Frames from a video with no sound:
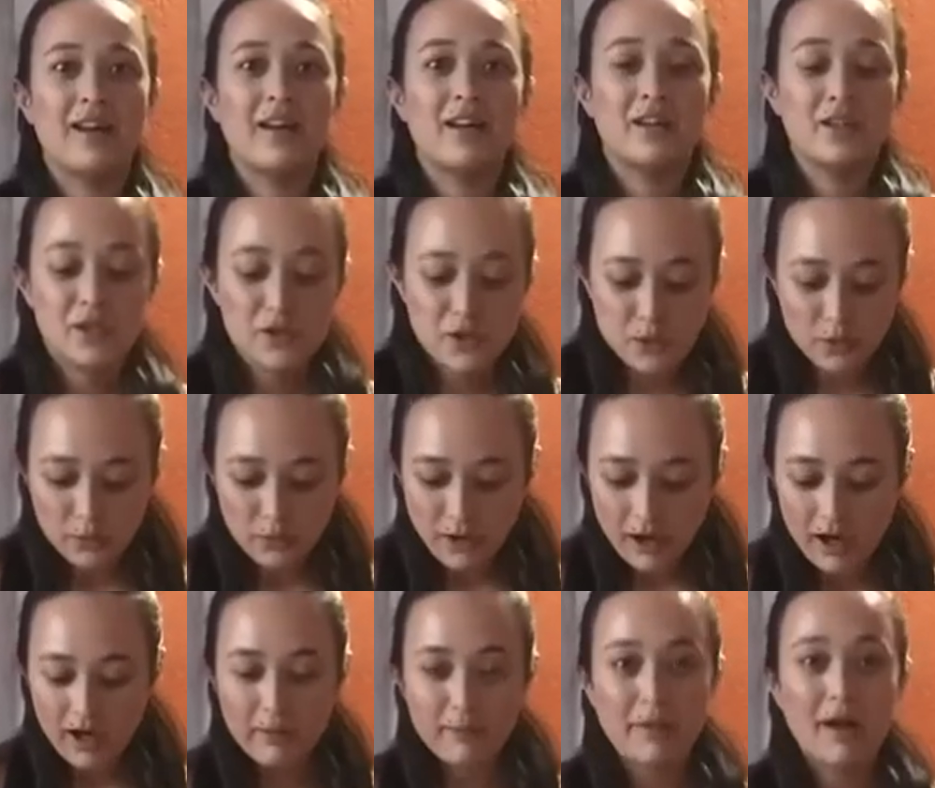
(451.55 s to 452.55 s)
So
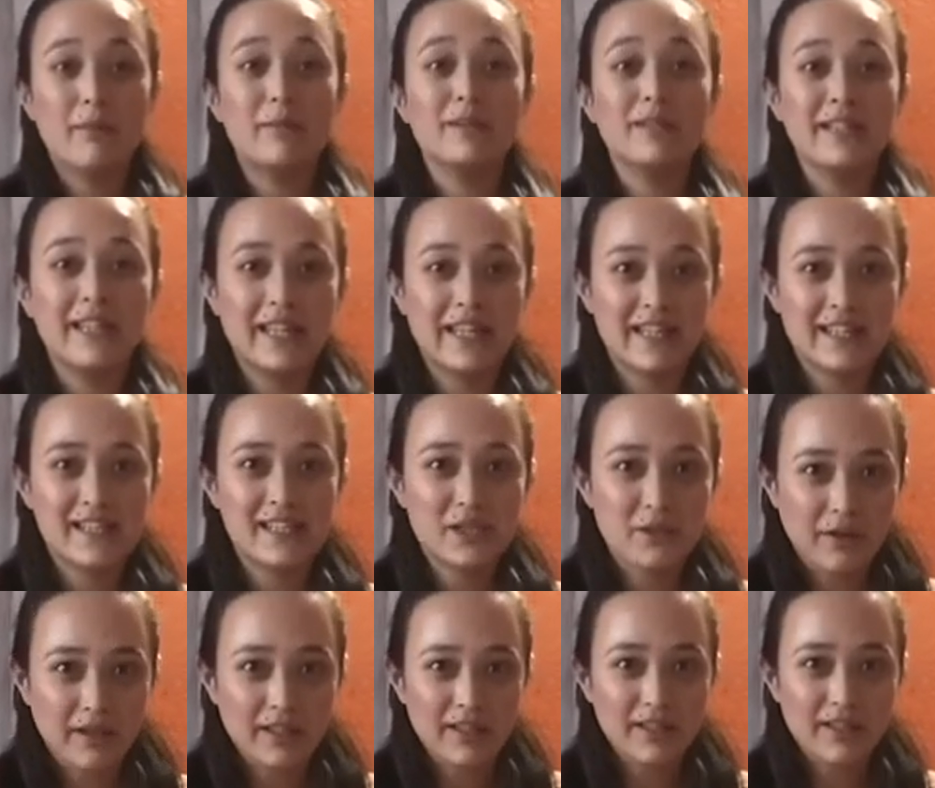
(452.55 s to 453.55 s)
our marble cake is
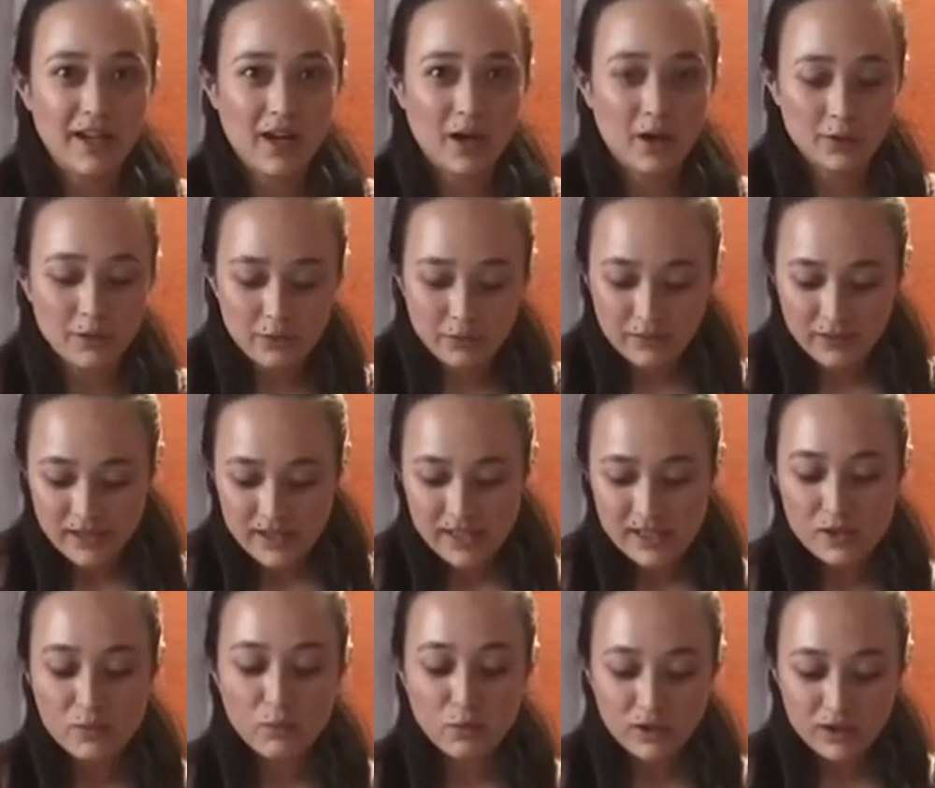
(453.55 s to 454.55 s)
ready now. This is
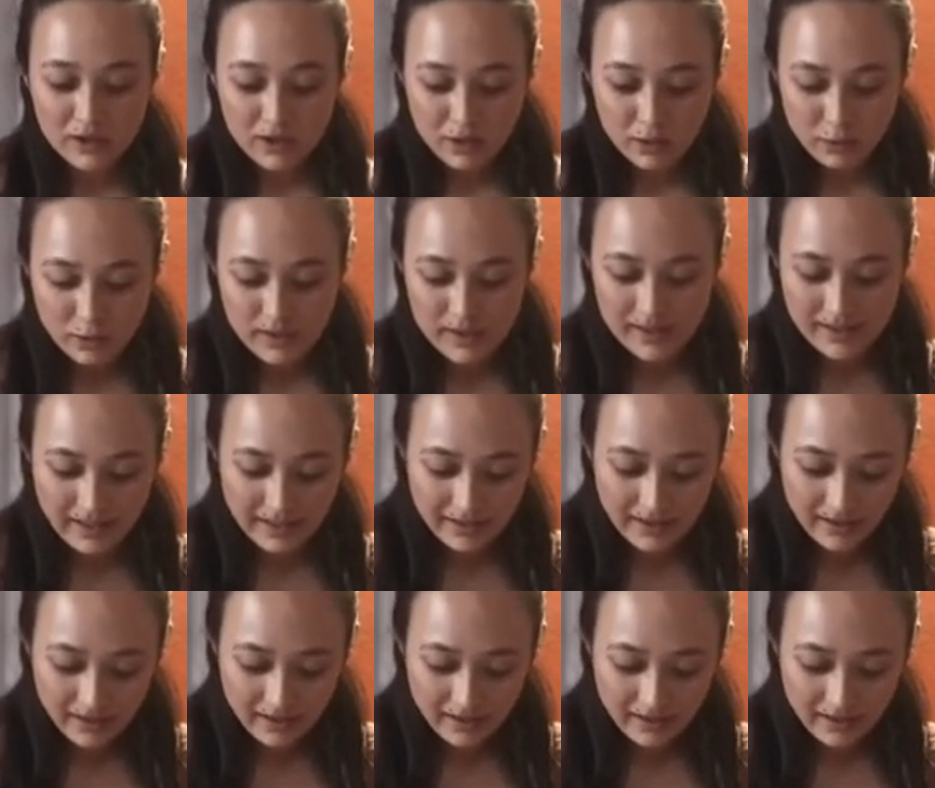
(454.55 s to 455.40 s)
what it looks like.